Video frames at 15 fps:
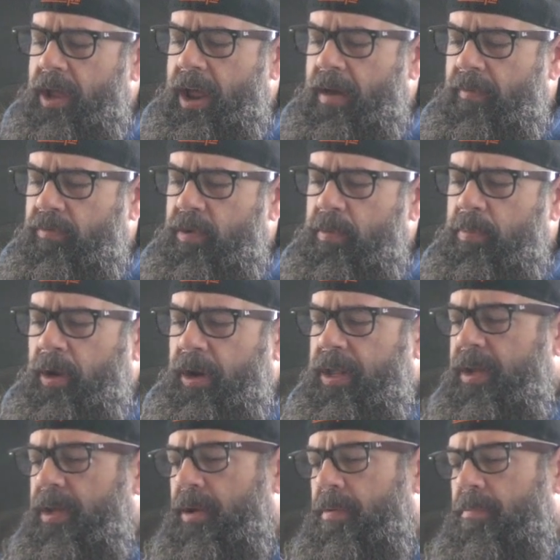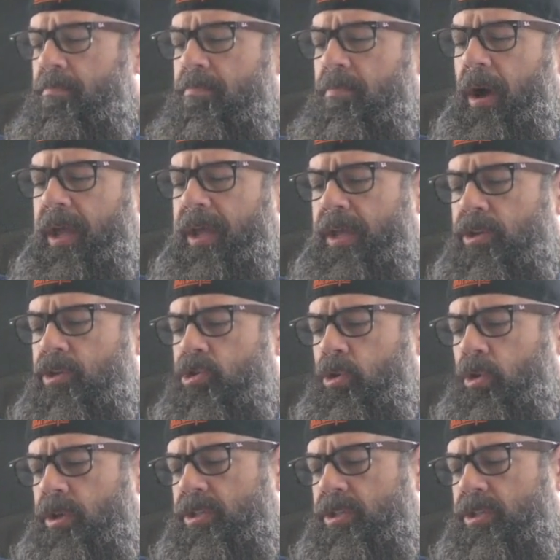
everybody might enjoy.